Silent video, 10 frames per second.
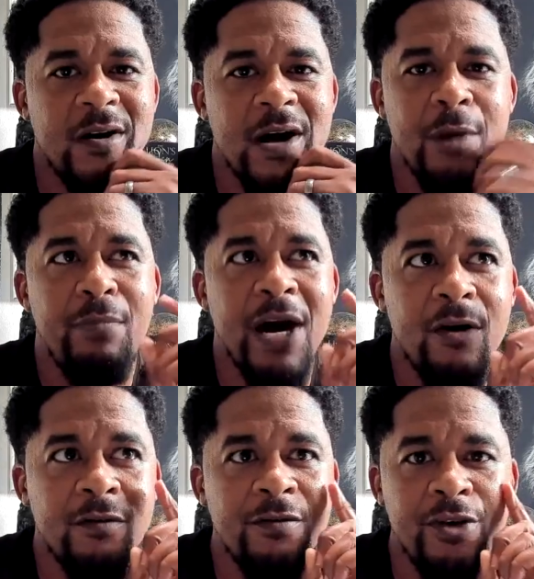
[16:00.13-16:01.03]
how
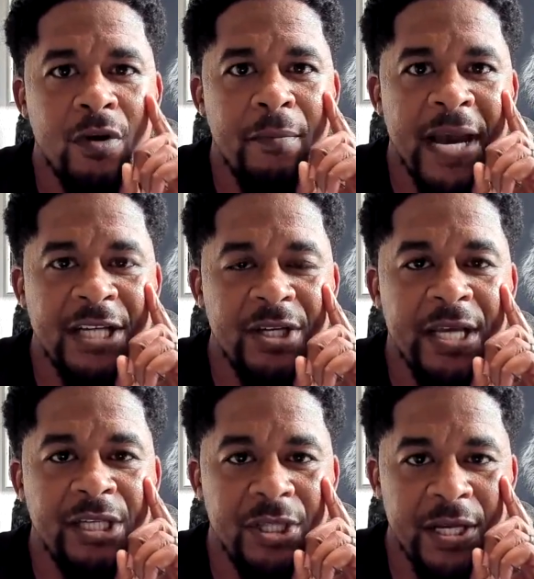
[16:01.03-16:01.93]
powerful your
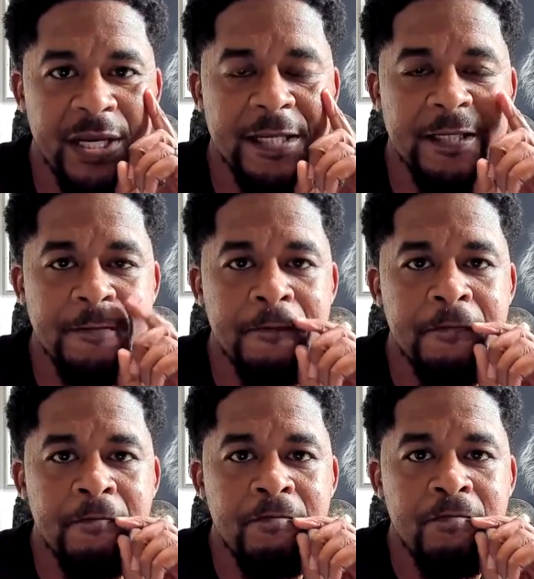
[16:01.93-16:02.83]
imagination is.
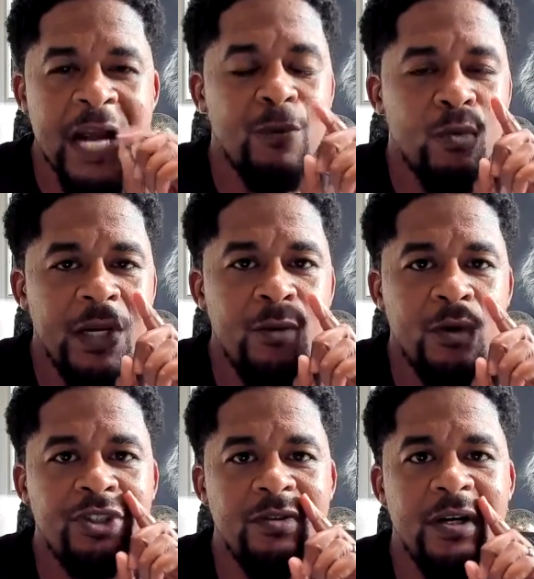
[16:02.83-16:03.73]
I really
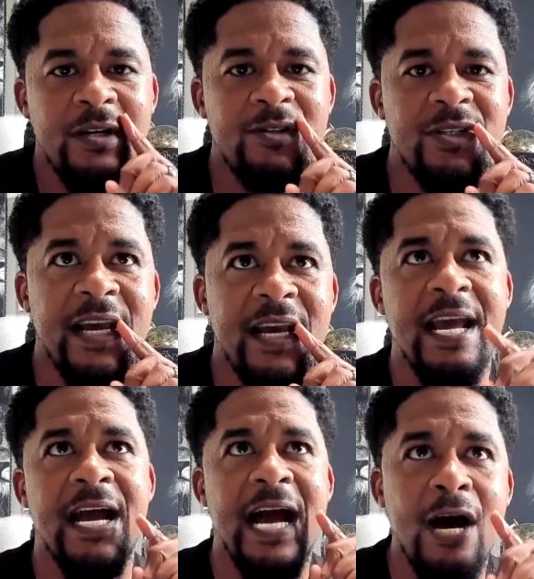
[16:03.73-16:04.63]
want you to understand
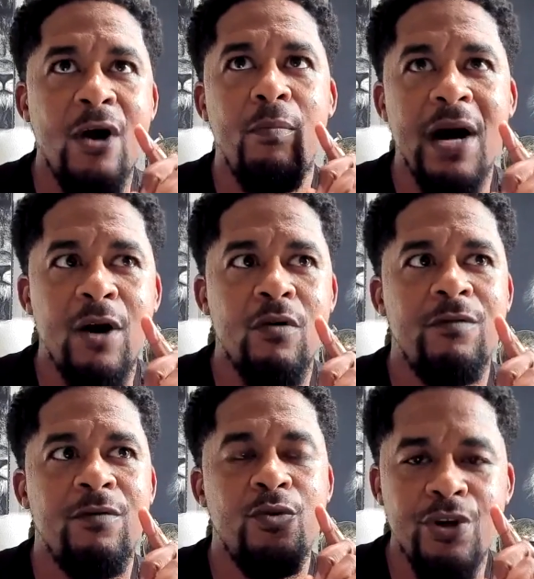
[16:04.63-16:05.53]
that, how
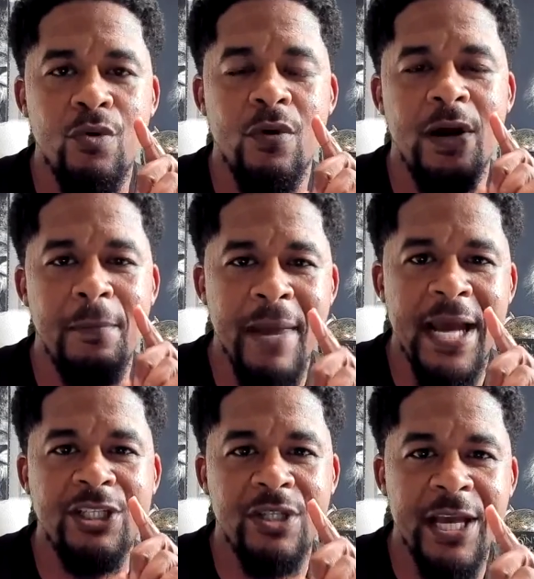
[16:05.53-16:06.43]
powerful your
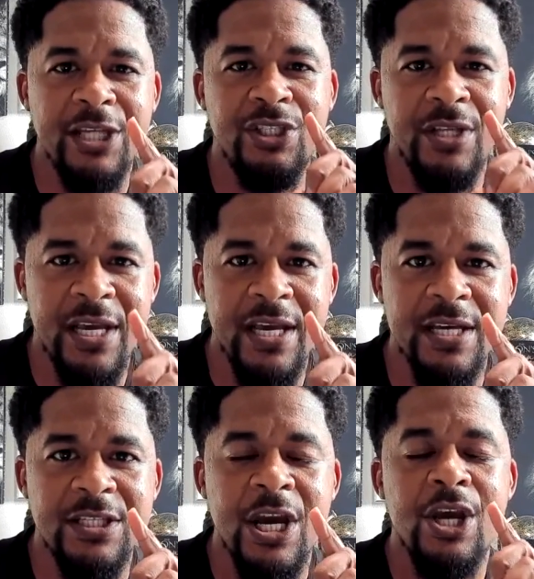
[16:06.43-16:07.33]
imagination
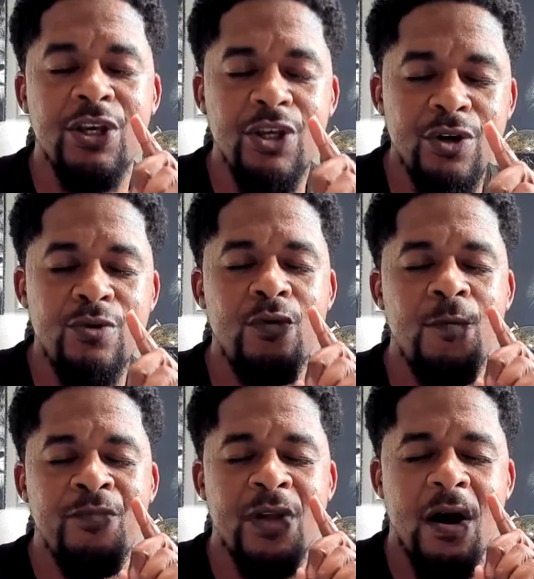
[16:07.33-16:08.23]
is. You
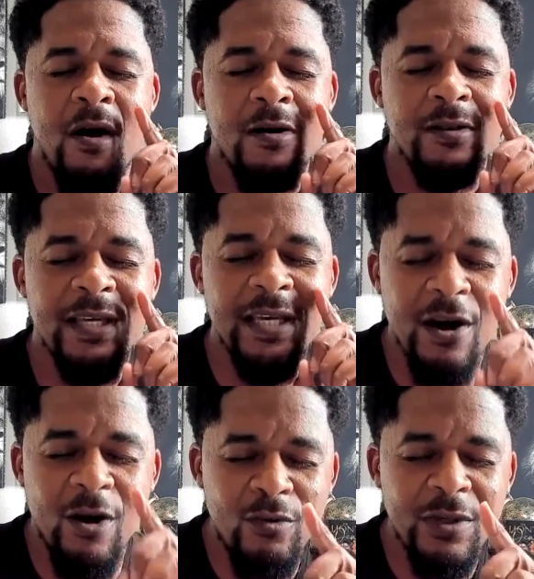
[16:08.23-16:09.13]
are the
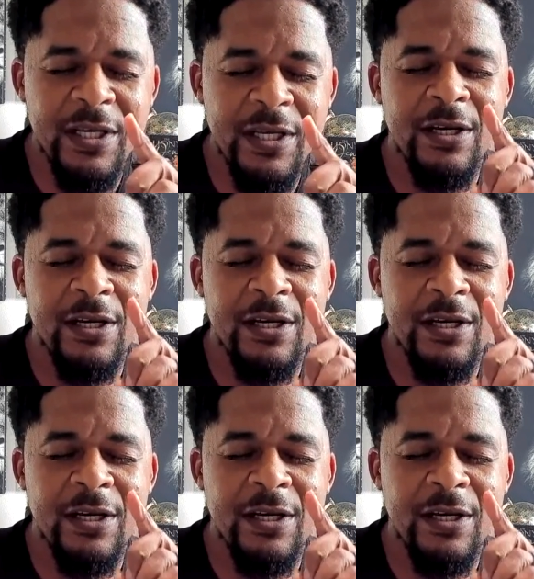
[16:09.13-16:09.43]
only